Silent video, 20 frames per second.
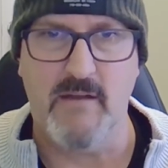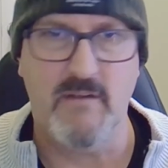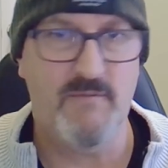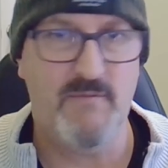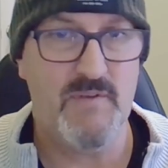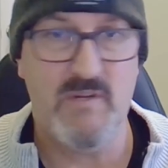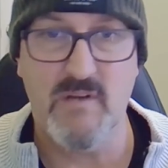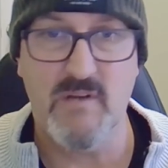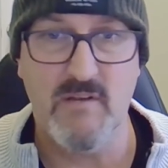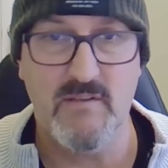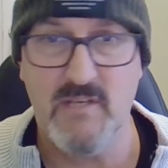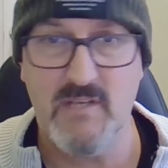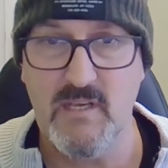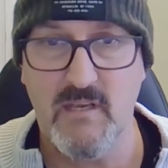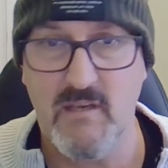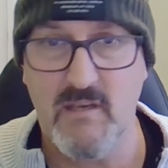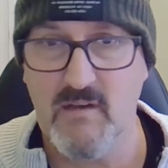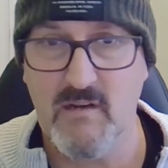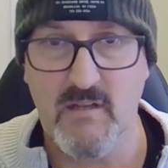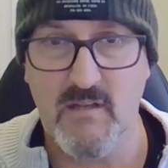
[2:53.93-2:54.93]
If you don't
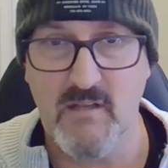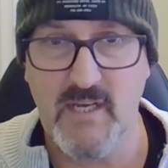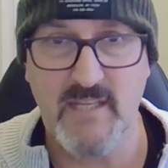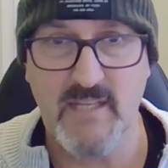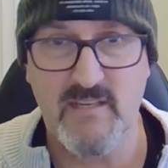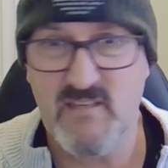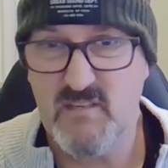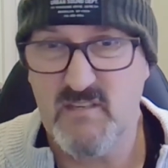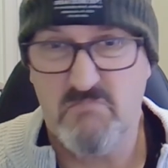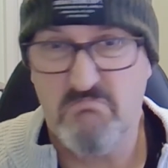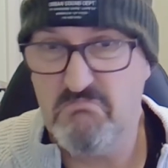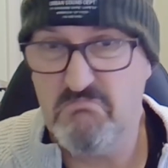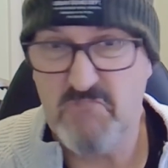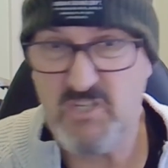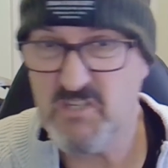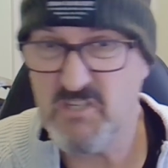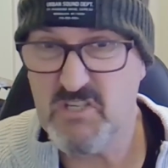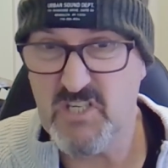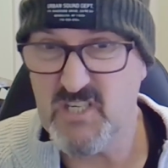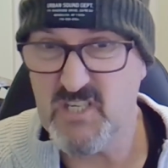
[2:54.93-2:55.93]
think you're going to like that,
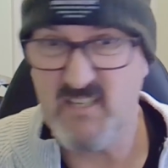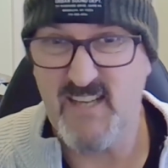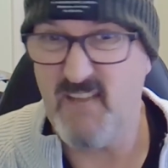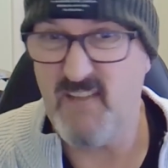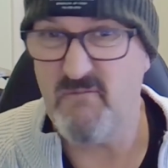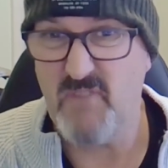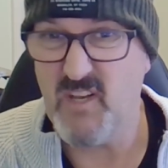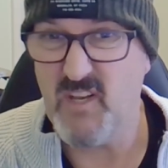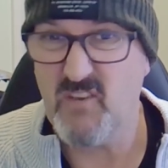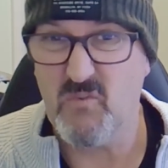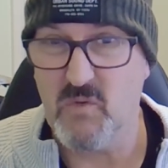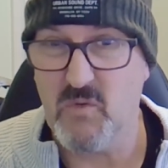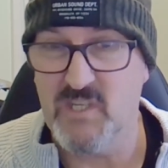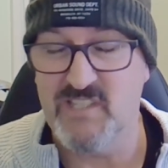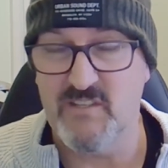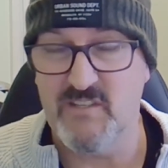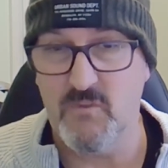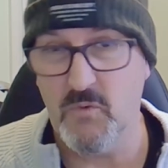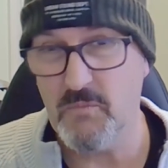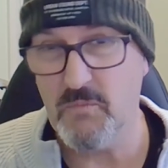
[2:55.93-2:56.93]
just get fixed
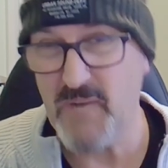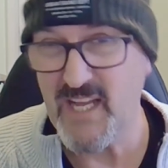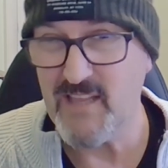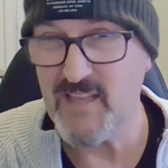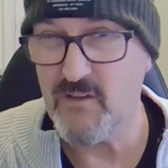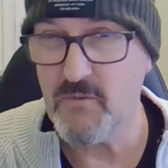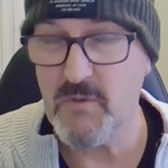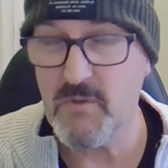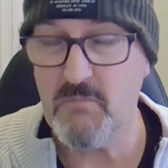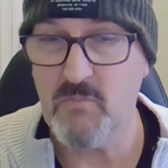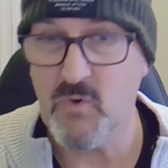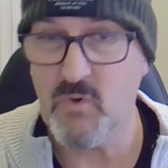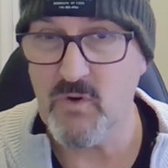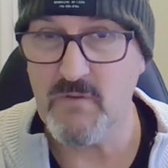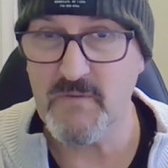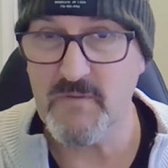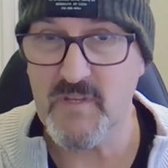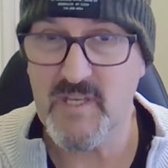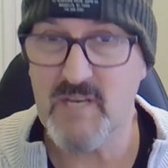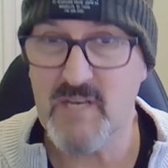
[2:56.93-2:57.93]
ones. You will pay a little bit more
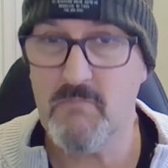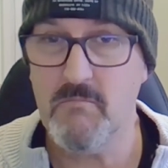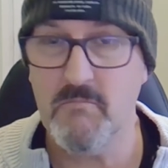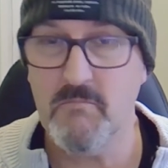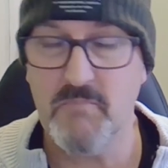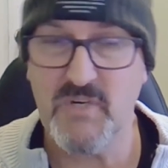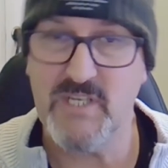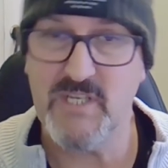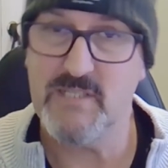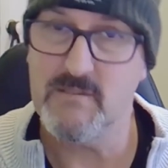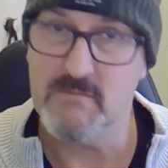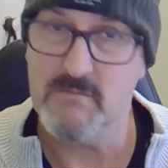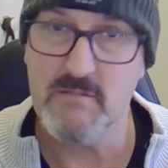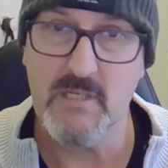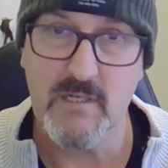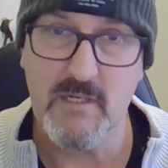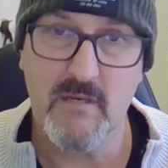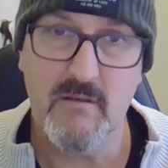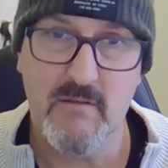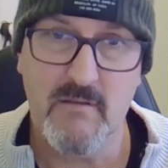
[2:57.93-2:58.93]
for them, but you
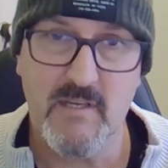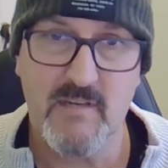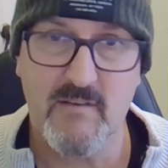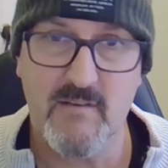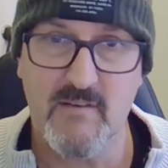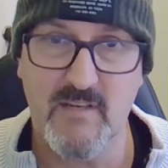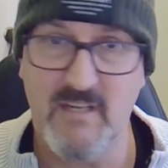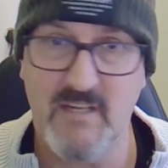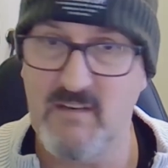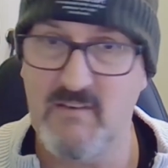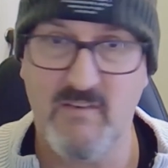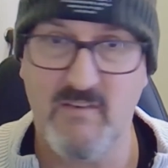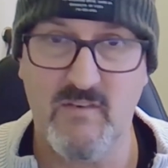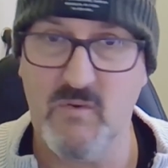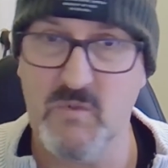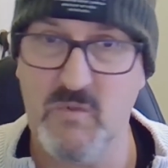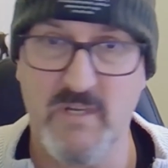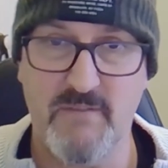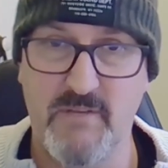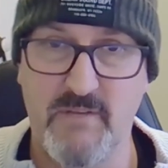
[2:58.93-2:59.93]
know that is
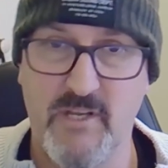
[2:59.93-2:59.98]
still definitely an